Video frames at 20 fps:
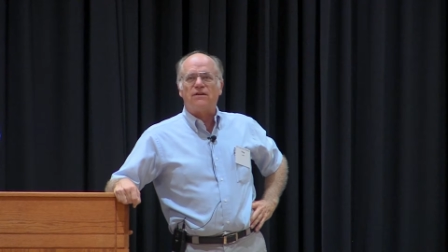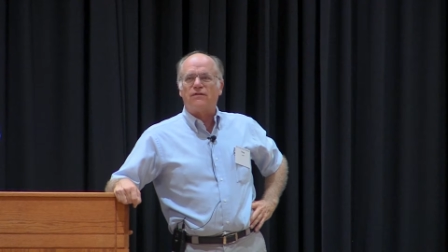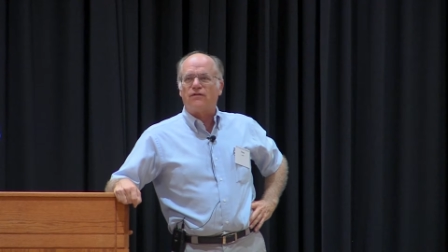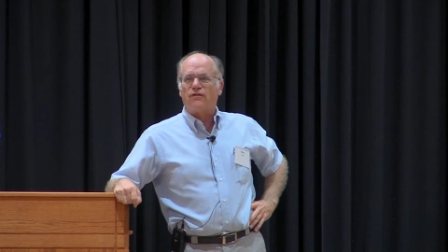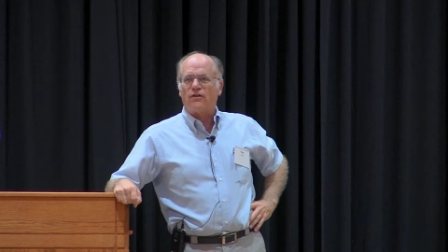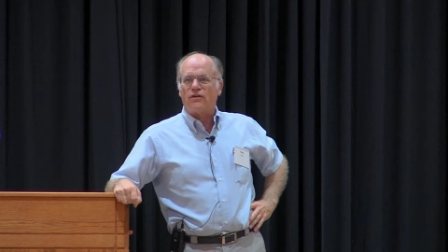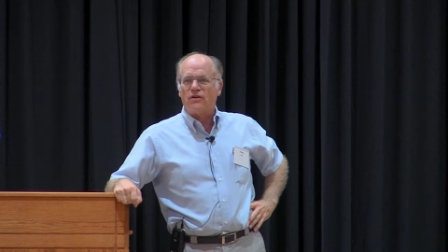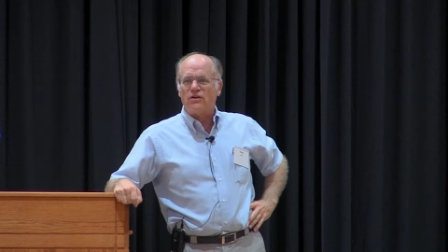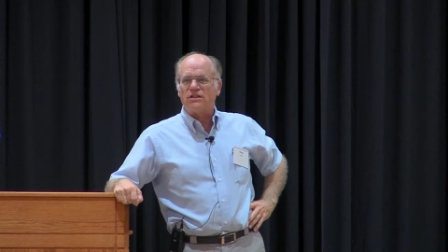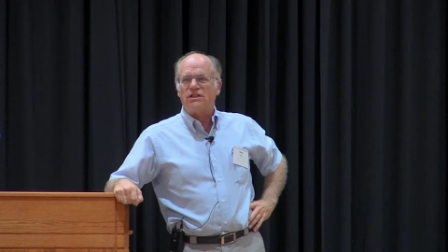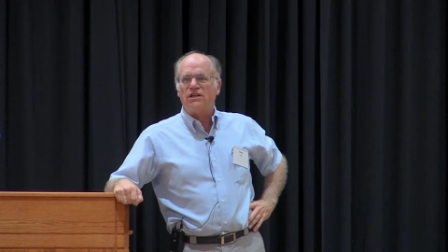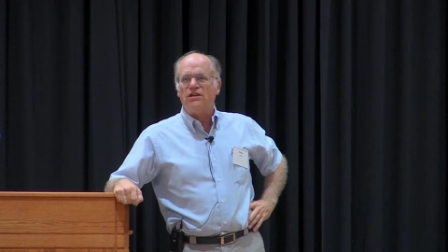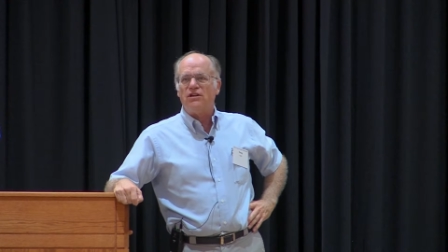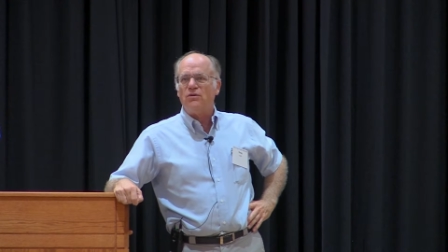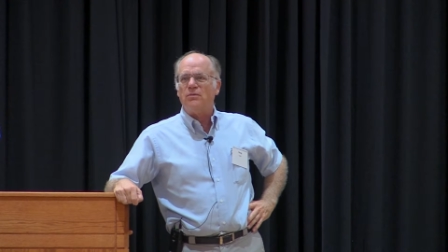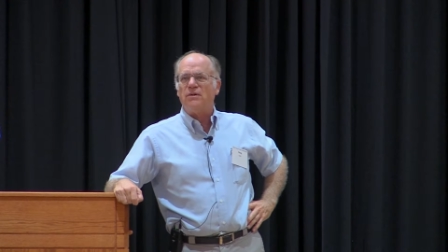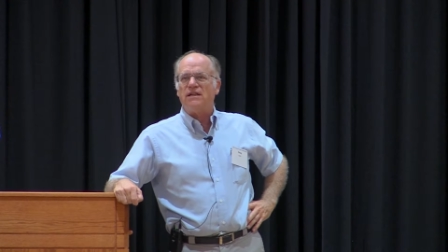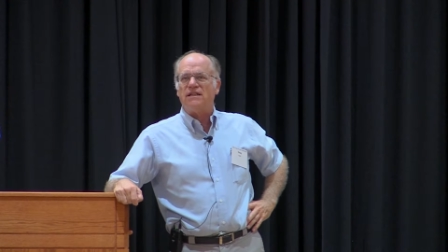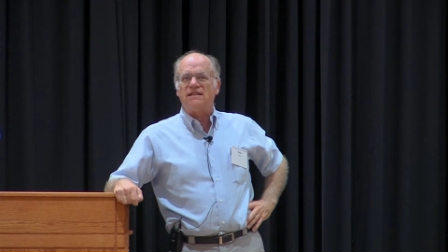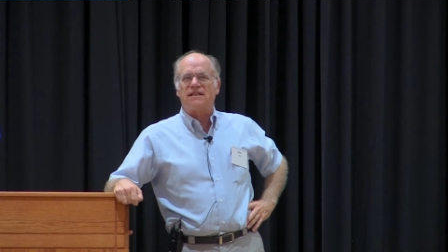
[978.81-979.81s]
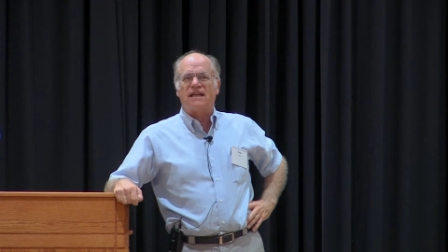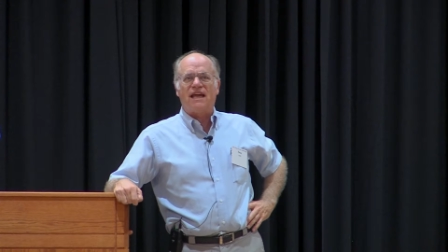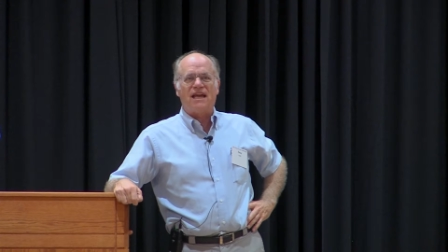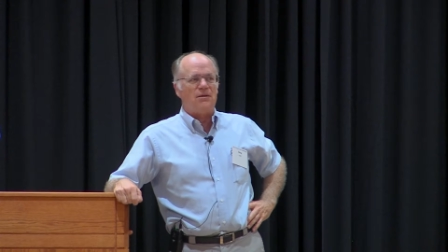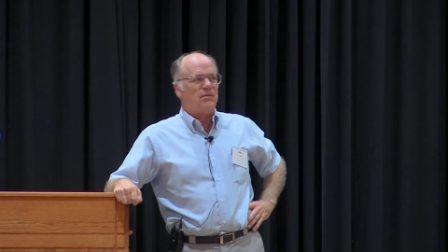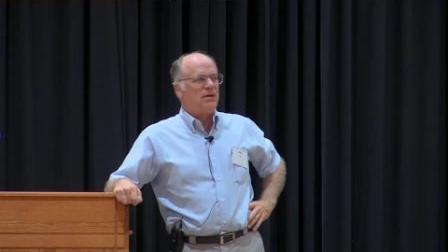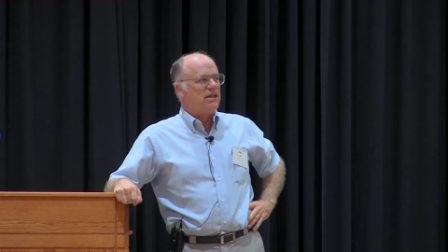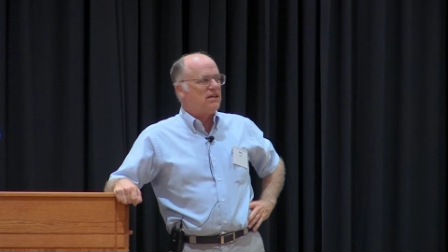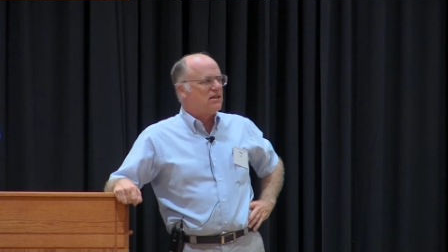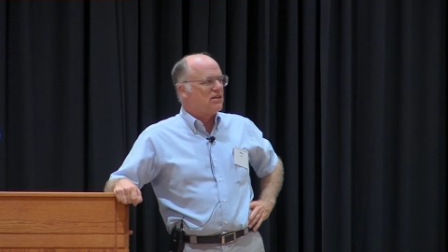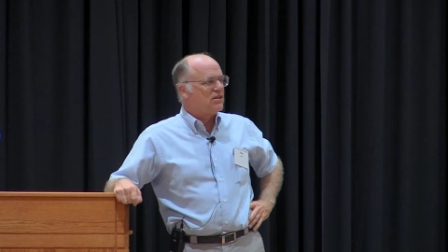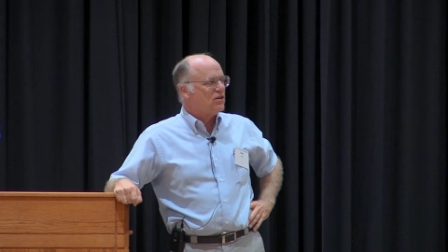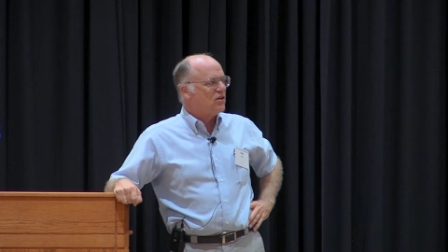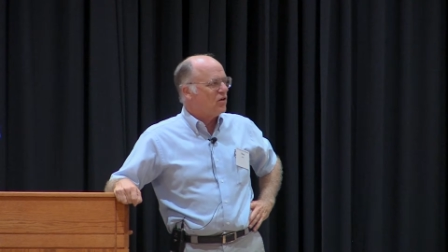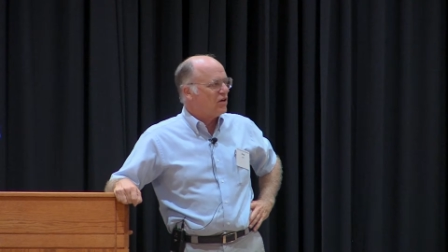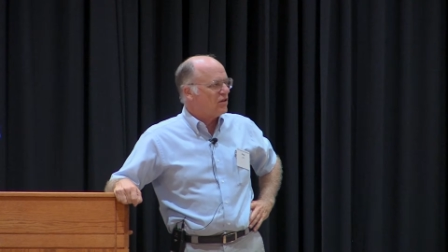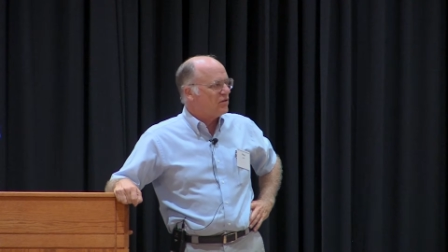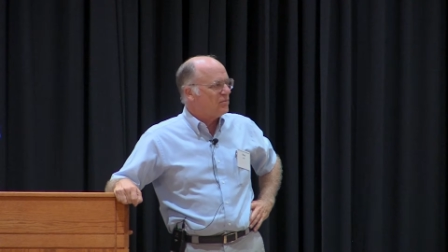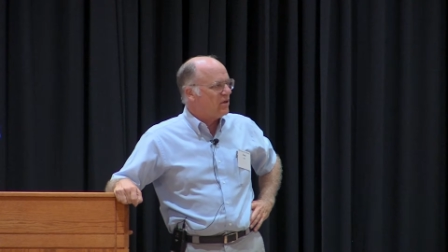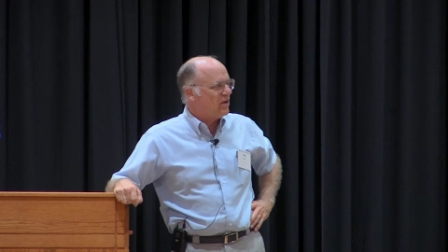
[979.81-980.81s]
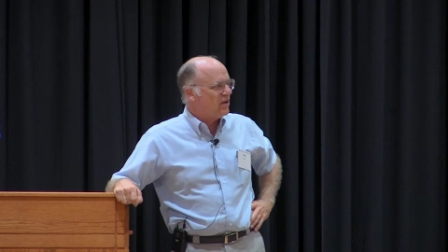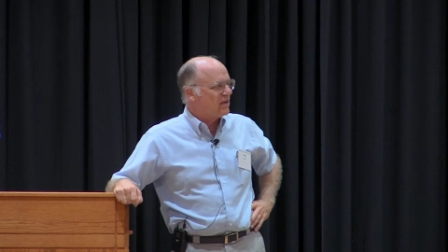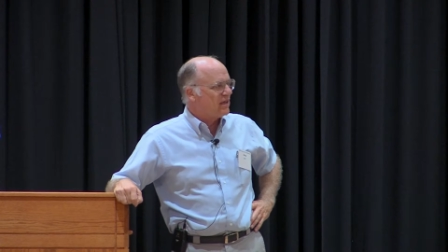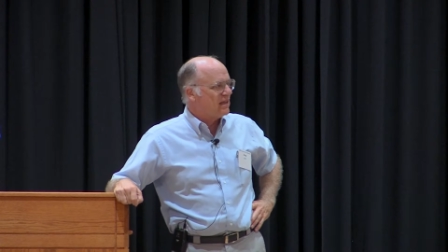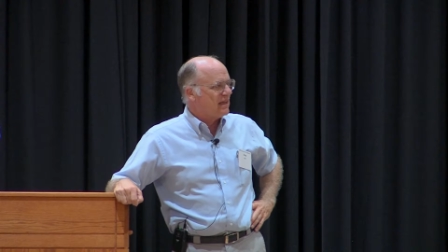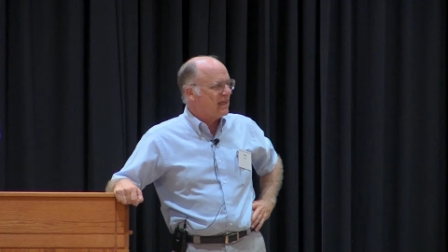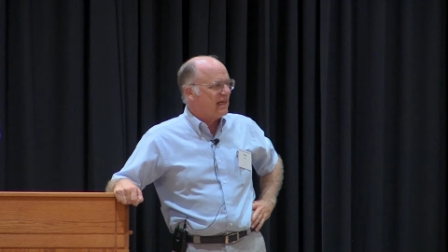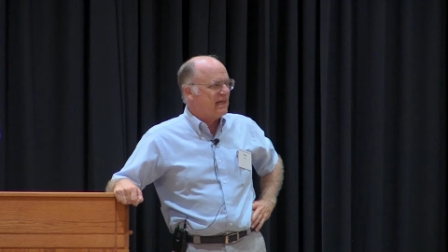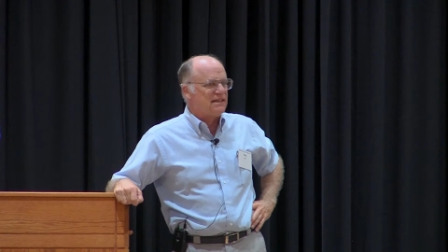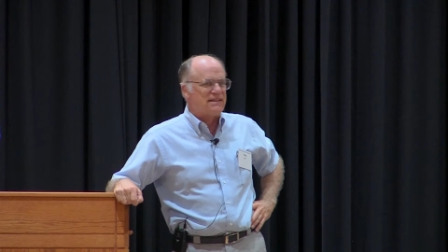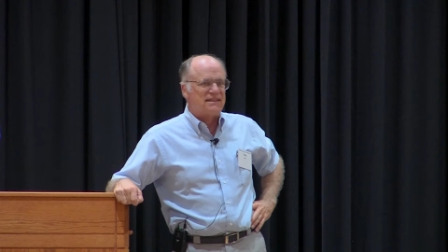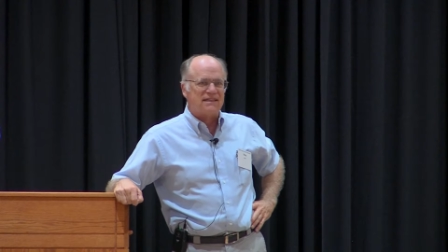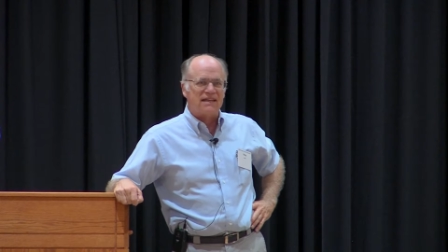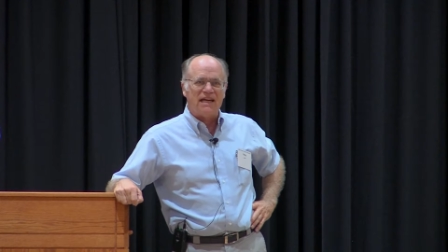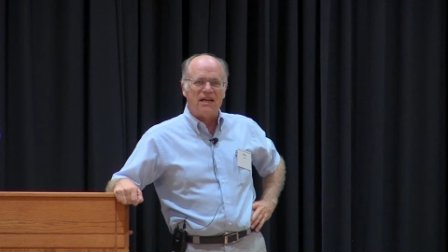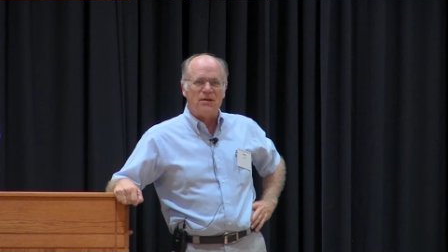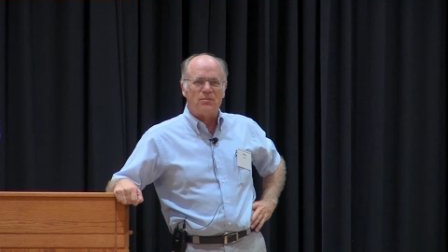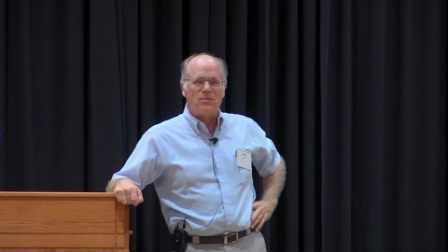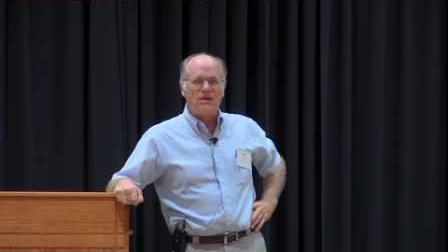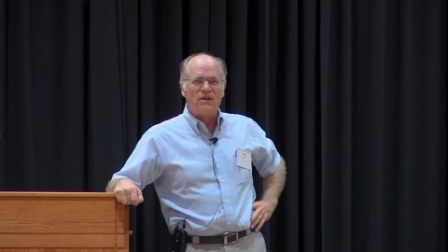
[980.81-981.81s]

first humans came into the North American landscape.